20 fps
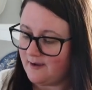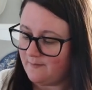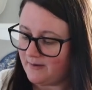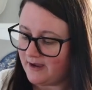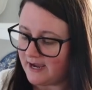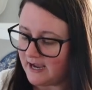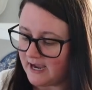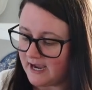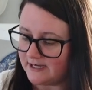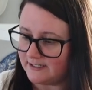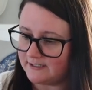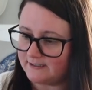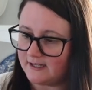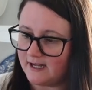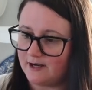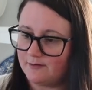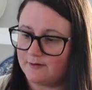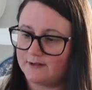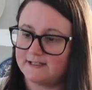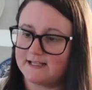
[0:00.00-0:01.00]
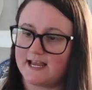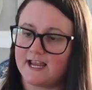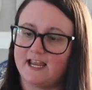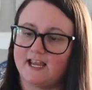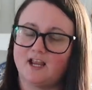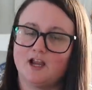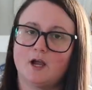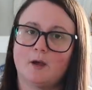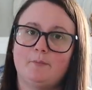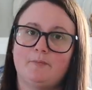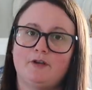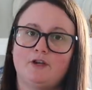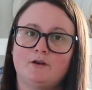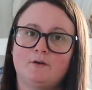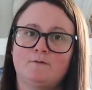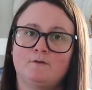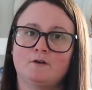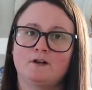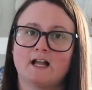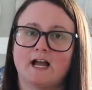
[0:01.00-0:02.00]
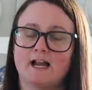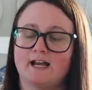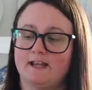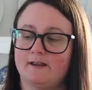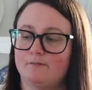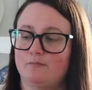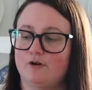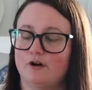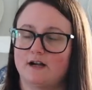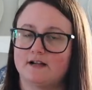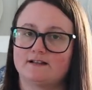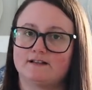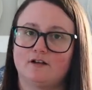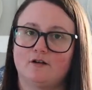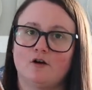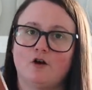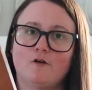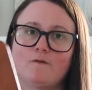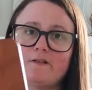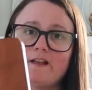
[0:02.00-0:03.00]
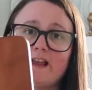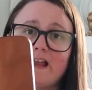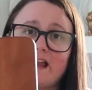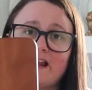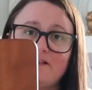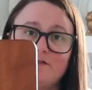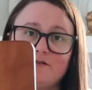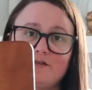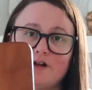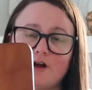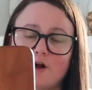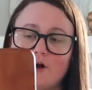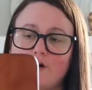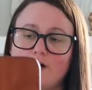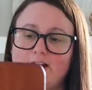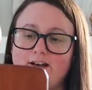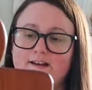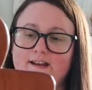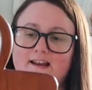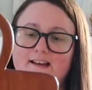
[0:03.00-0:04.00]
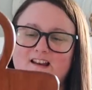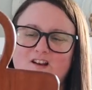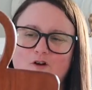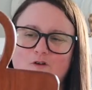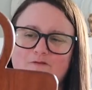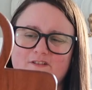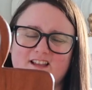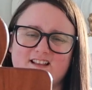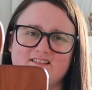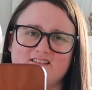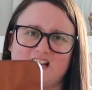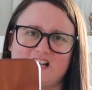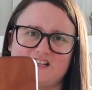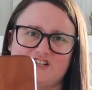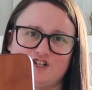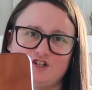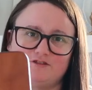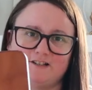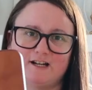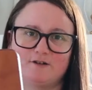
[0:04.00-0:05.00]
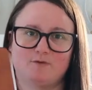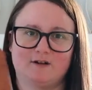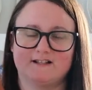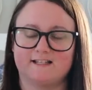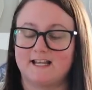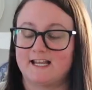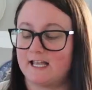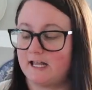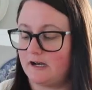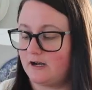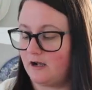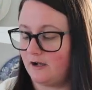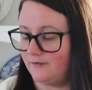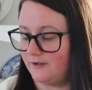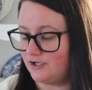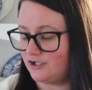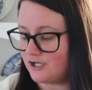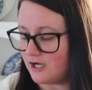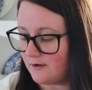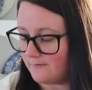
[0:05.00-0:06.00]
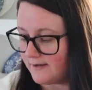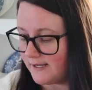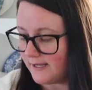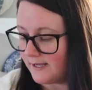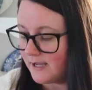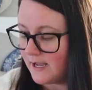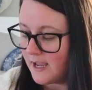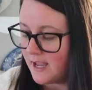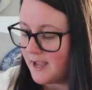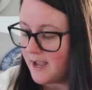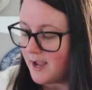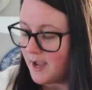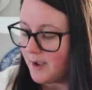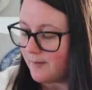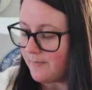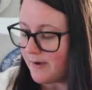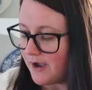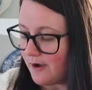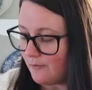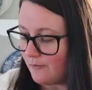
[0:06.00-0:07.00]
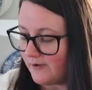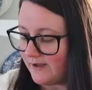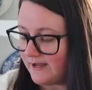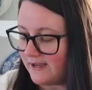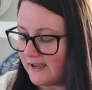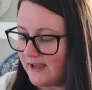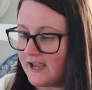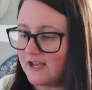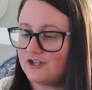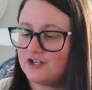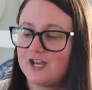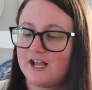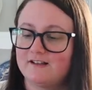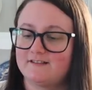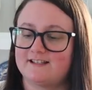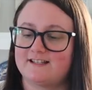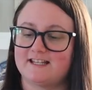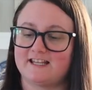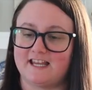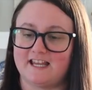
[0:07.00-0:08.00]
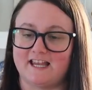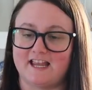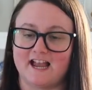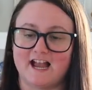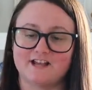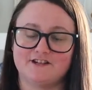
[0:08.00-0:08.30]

But yeah, I just thought it was a, a, beautiful cutting board. So hopefully it'll go and, and hopefully it's not too red once I get it on the showing, but we shall see.